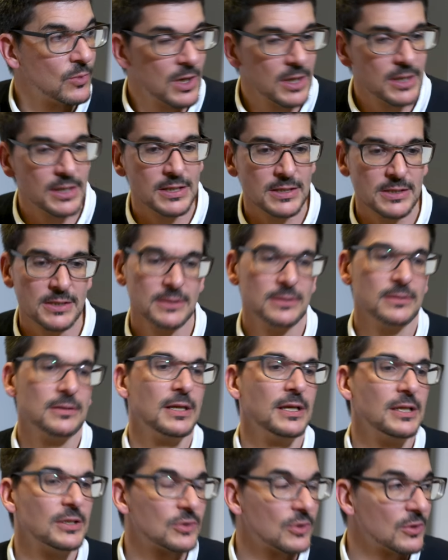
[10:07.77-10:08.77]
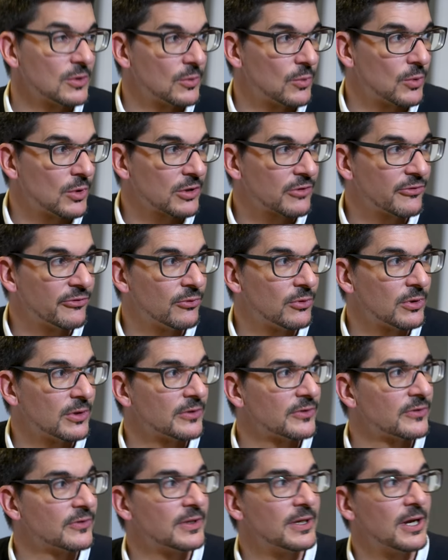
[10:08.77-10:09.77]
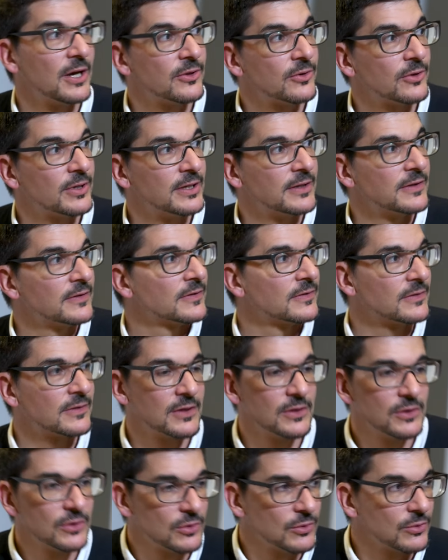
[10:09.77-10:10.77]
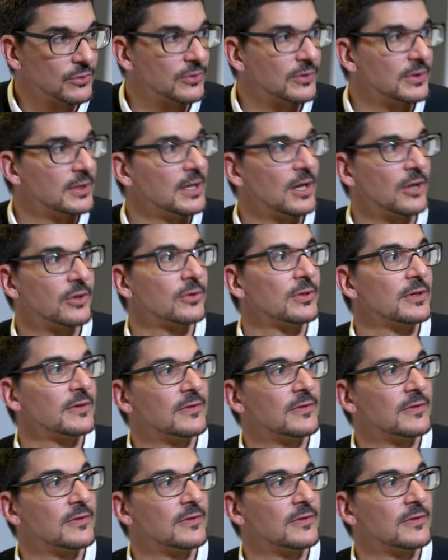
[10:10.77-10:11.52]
One is internal workforce, the other is the youth, the other